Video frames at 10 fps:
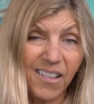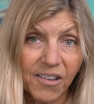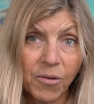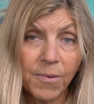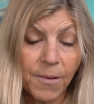a
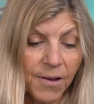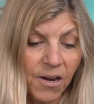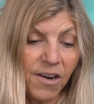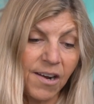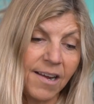little bit
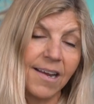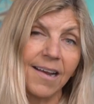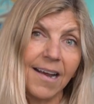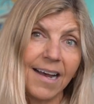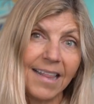better.
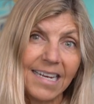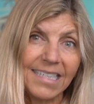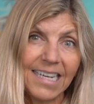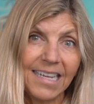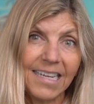And that is
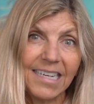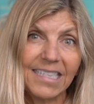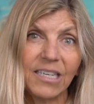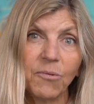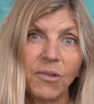kind of the nice
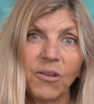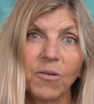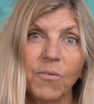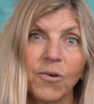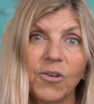thing with
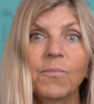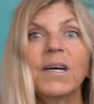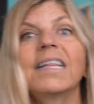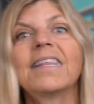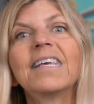leaderboard. You
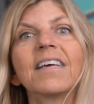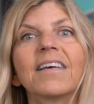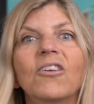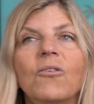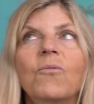might think
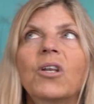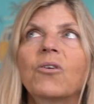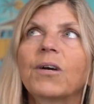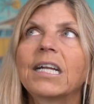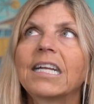when
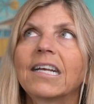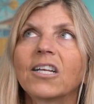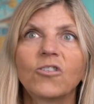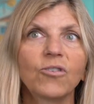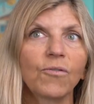you're riding
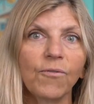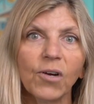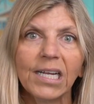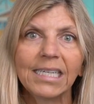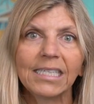against your
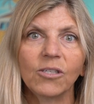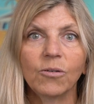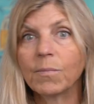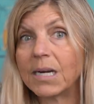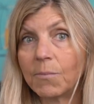friends
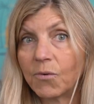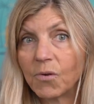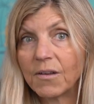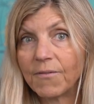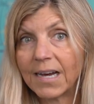who might be
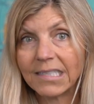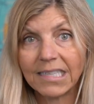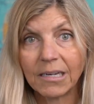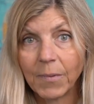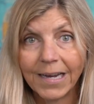really fast
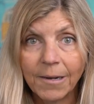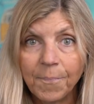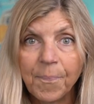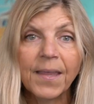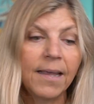like
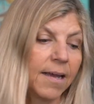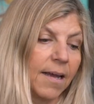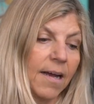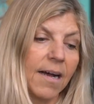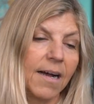mine,
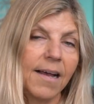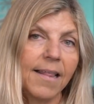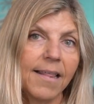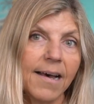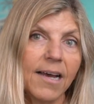
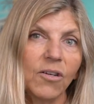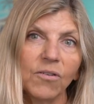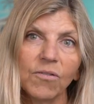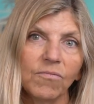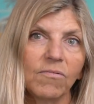that
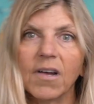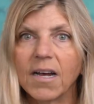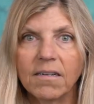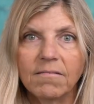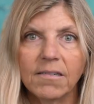you're
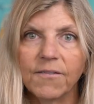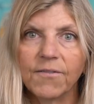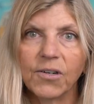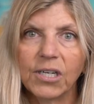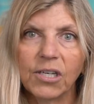not a
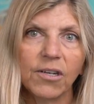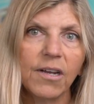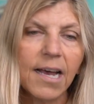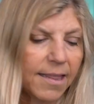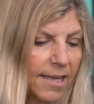very good
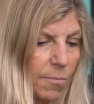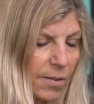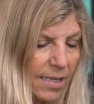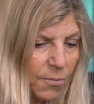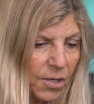athlete.
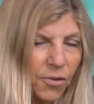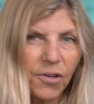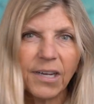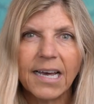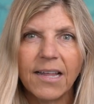But then when you
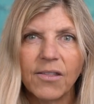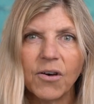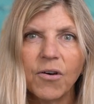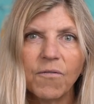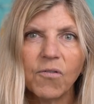look at
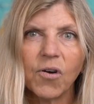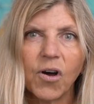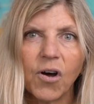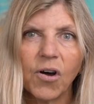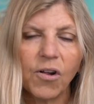the
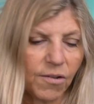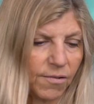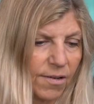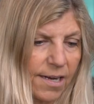overall